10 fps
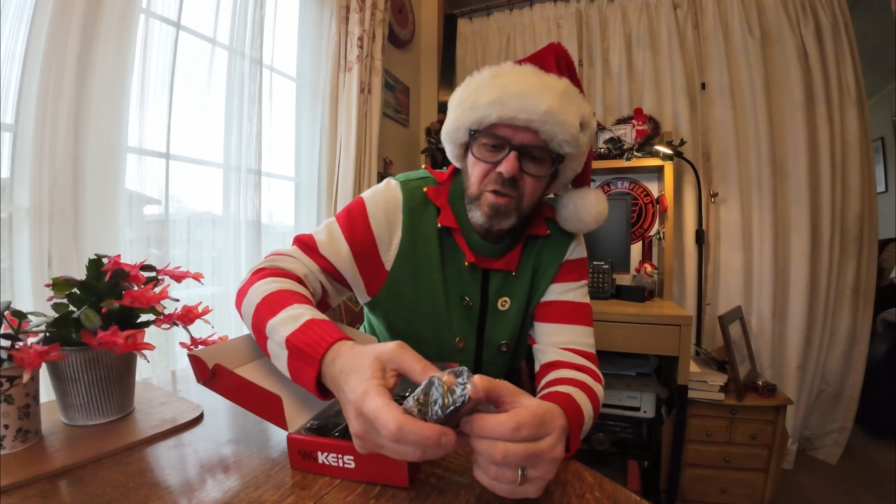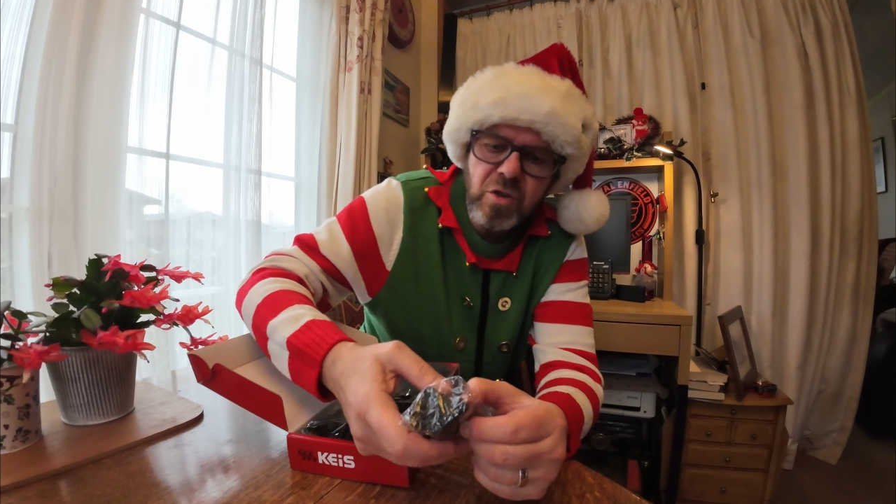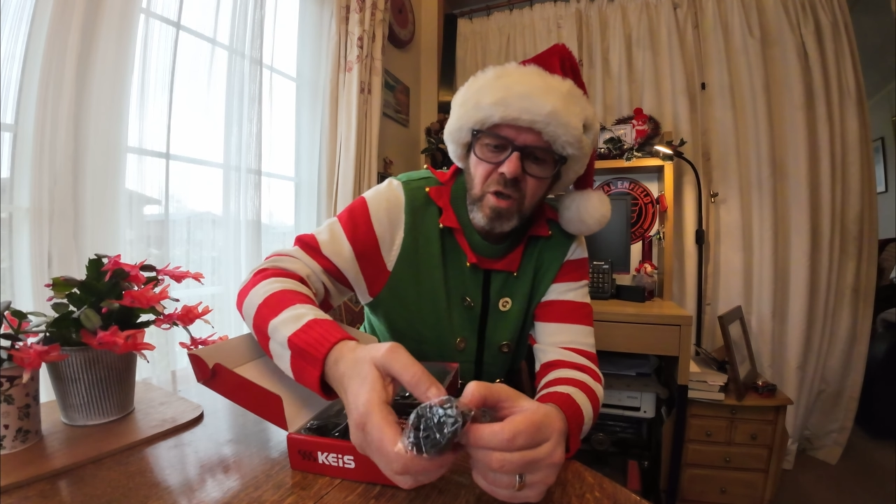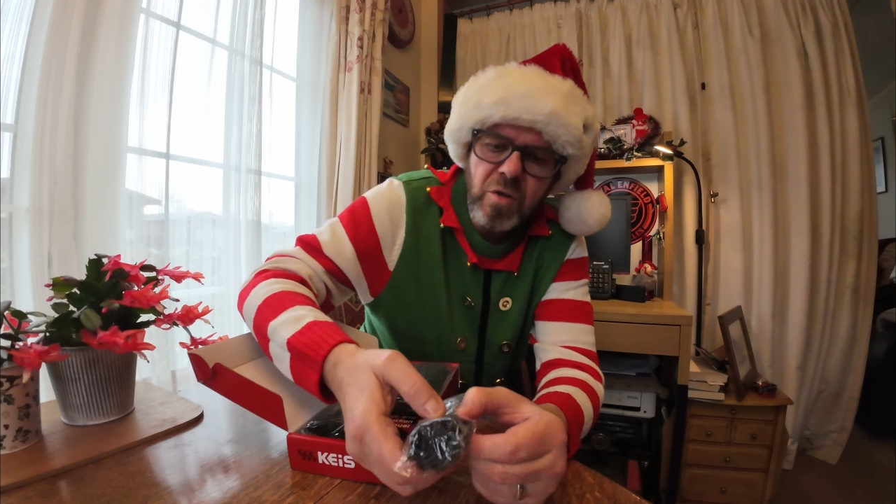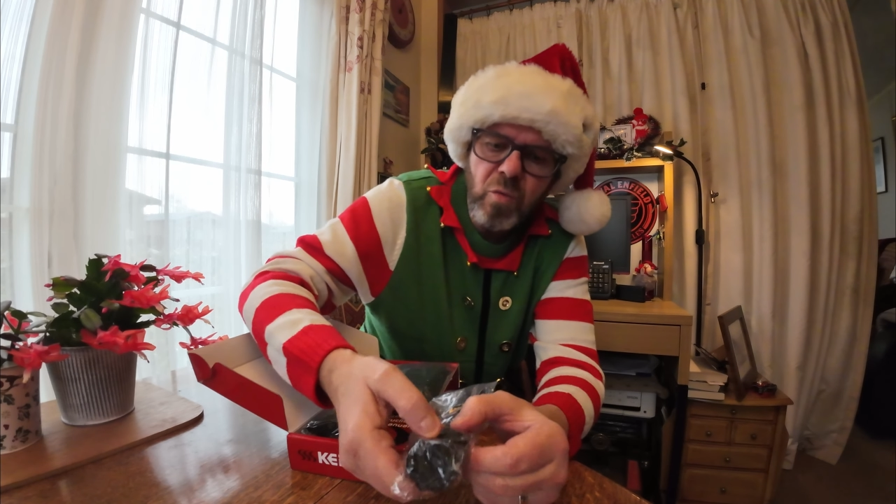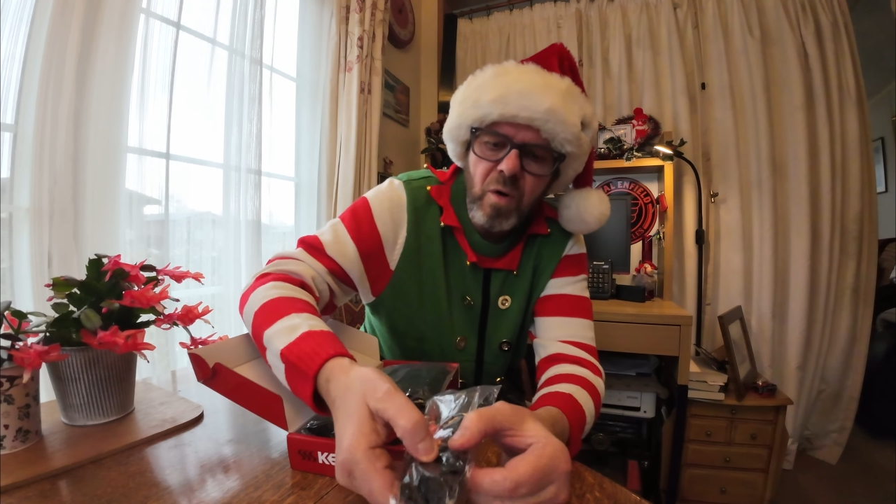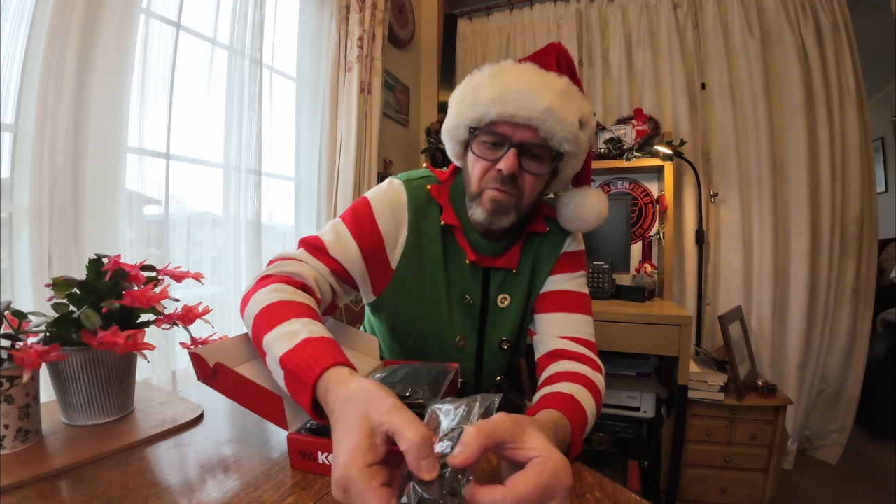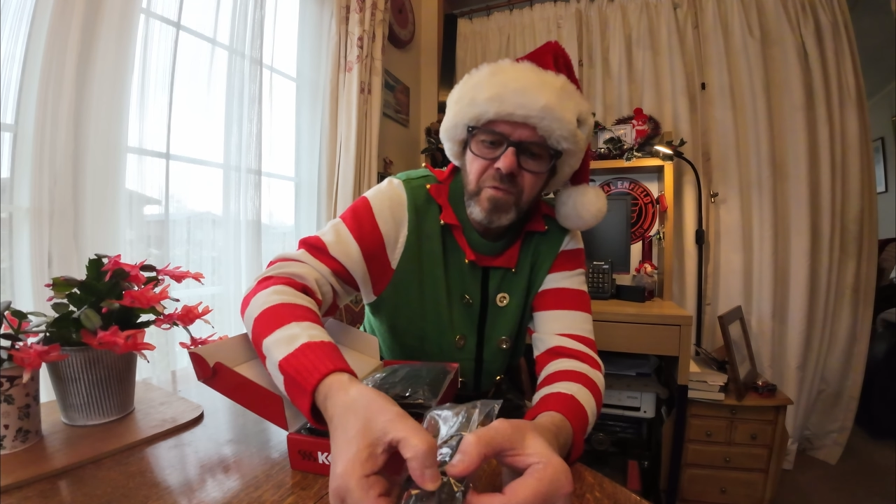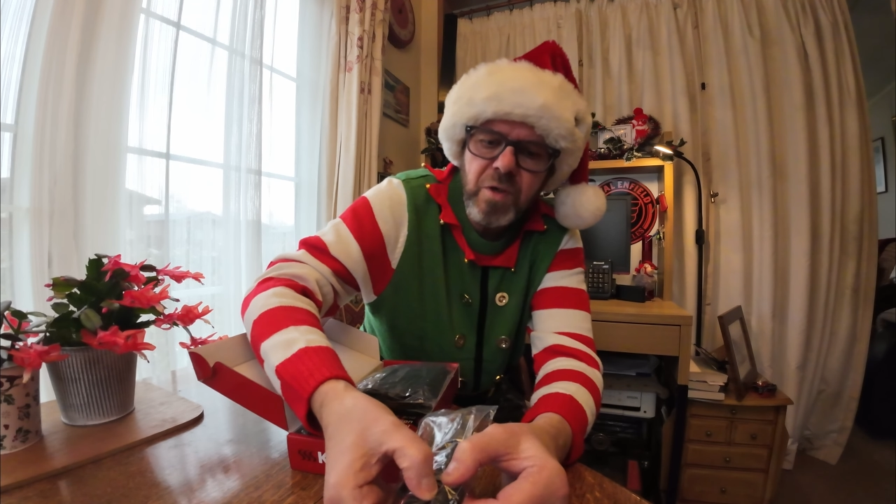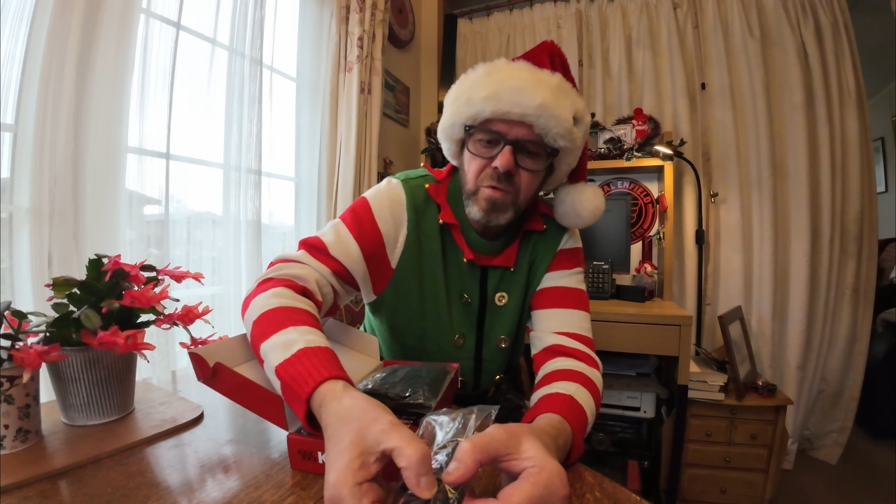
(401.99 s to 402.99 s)
just got the
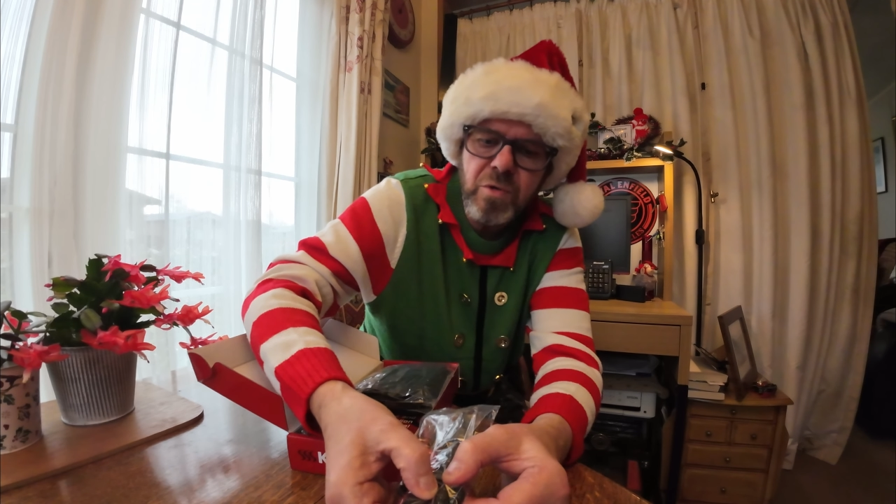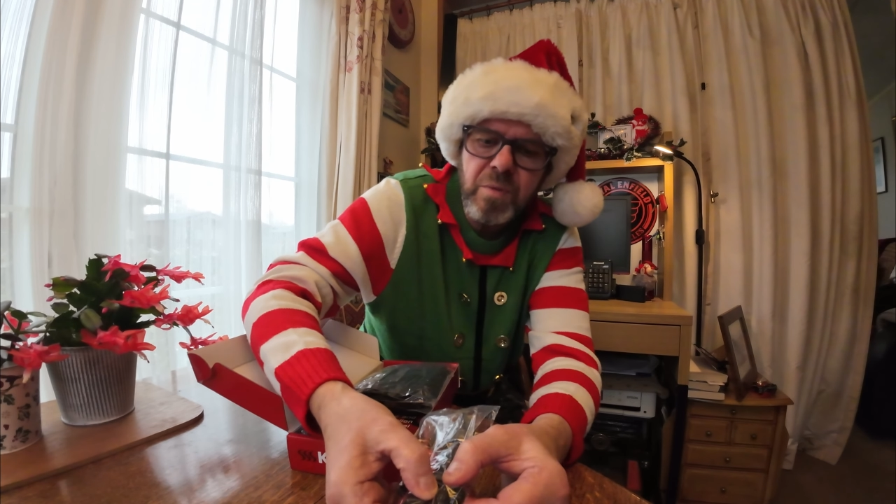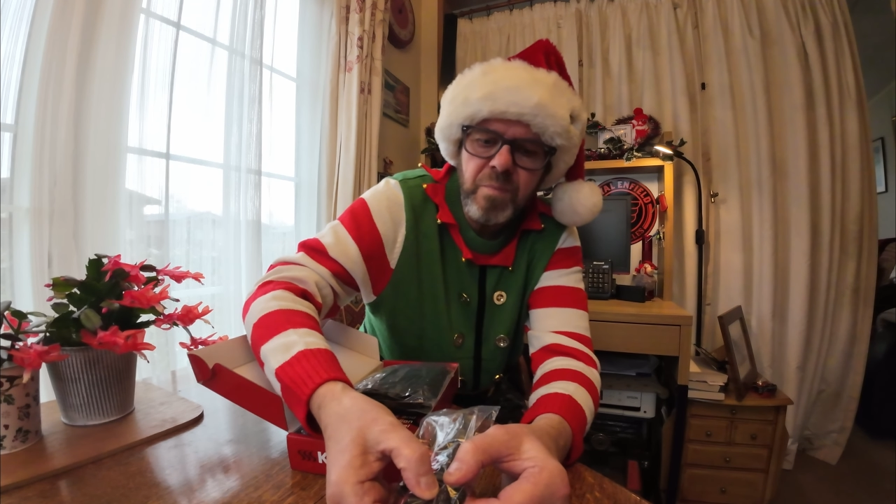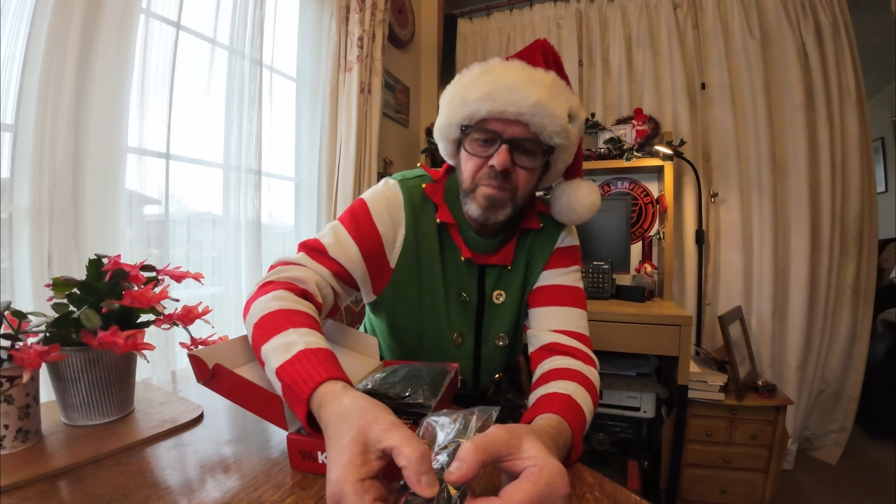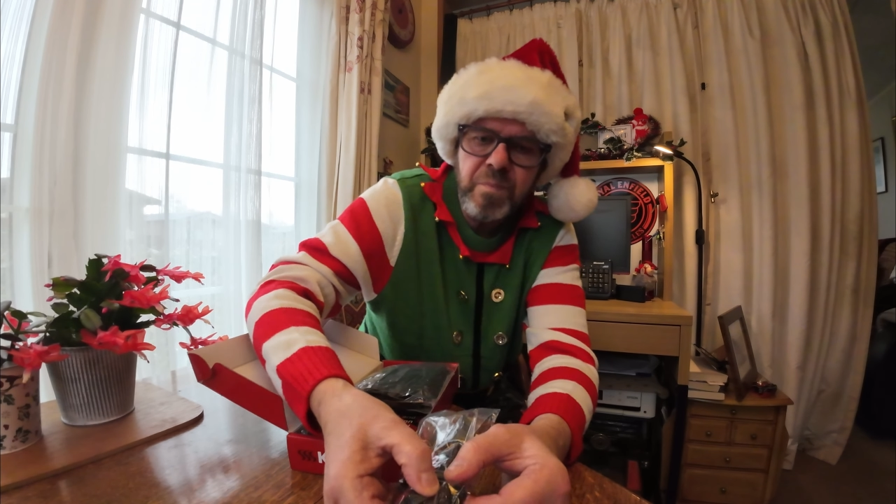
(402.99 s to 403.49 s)
one fuse,